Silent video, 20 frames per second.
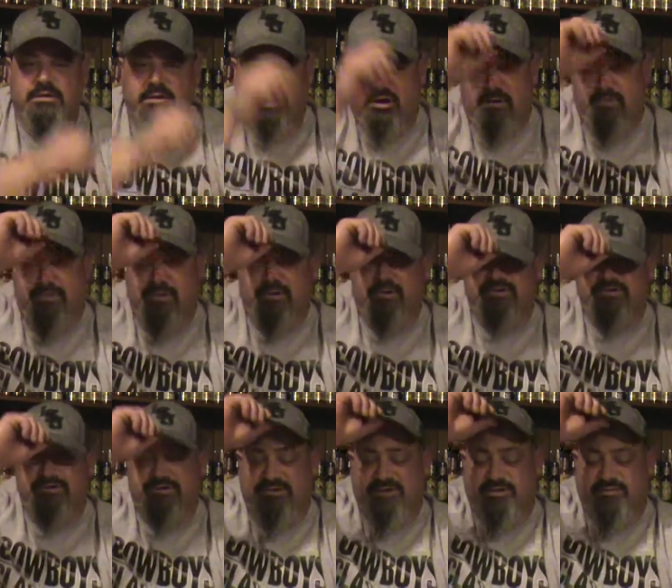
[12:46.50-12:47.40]
hope y'all
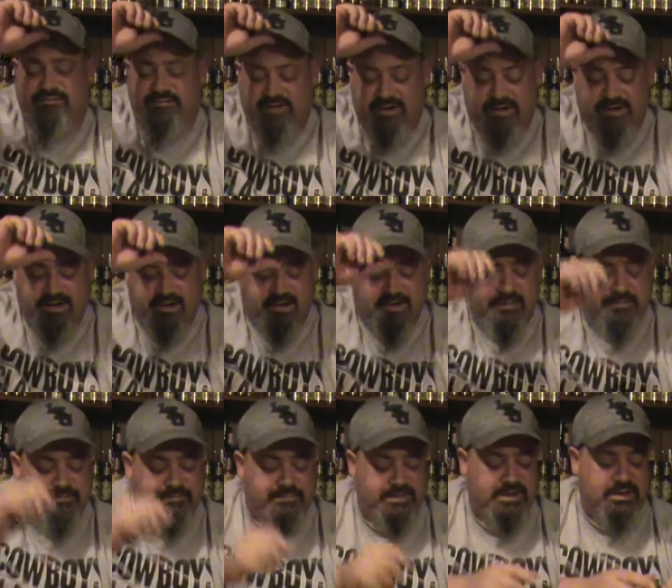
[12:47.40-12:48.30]
enjoyed the video.
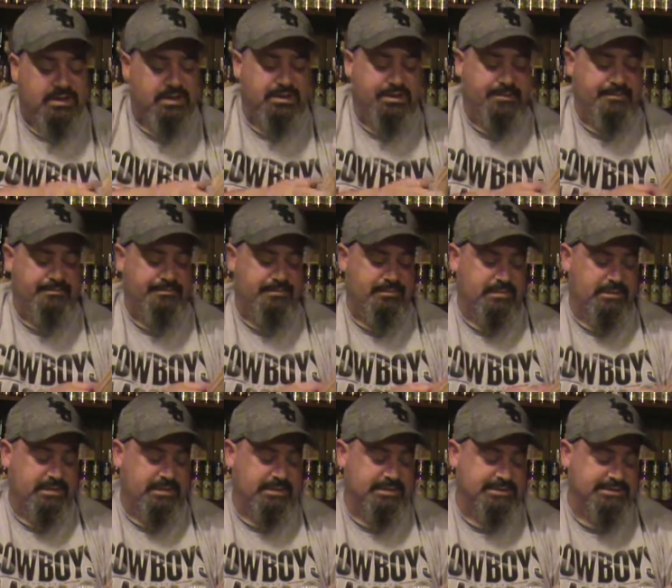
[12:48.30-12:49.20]
Um,
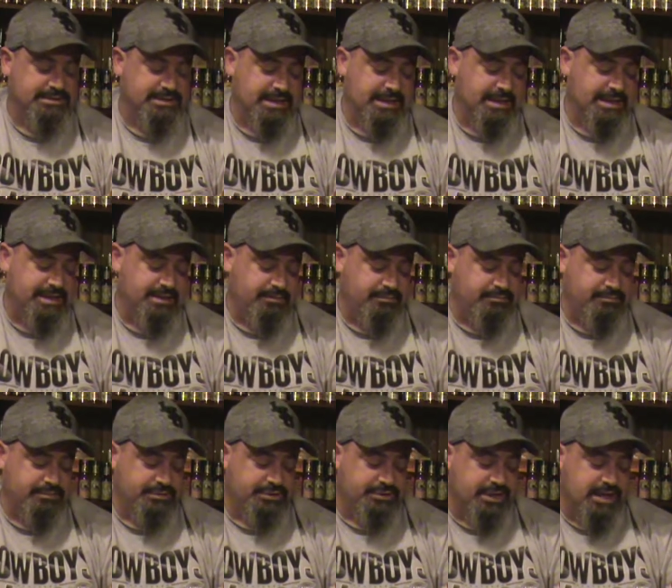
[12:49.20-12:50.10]
you see
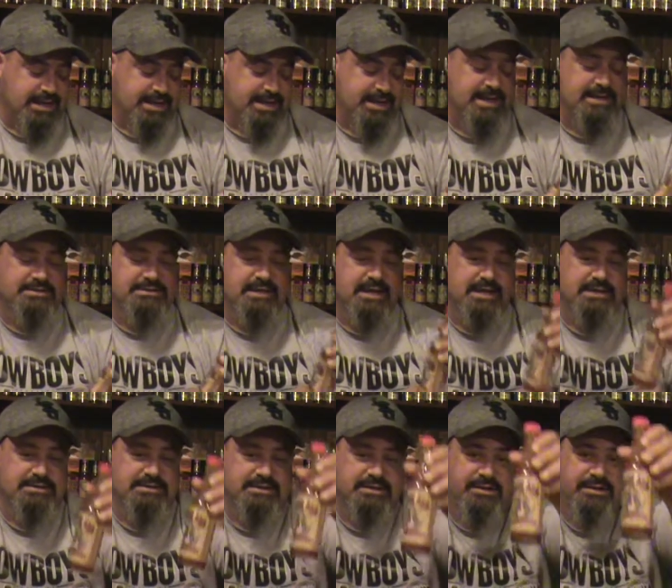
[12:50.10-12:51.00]
Jackass
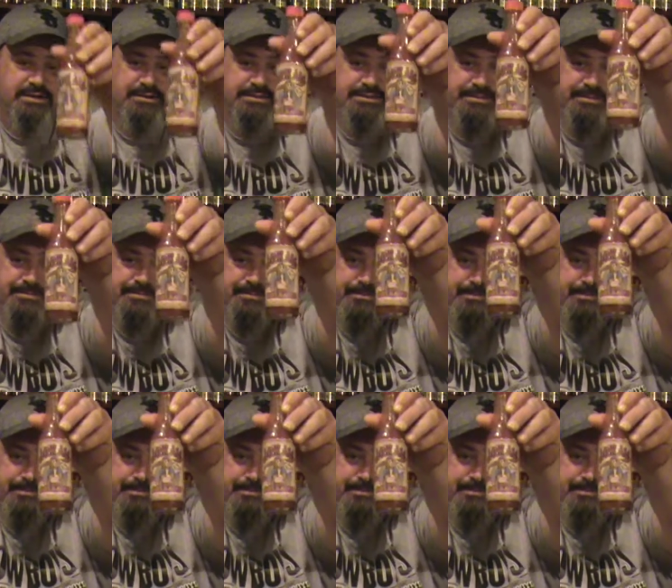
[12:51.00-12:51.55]
Hot Sauce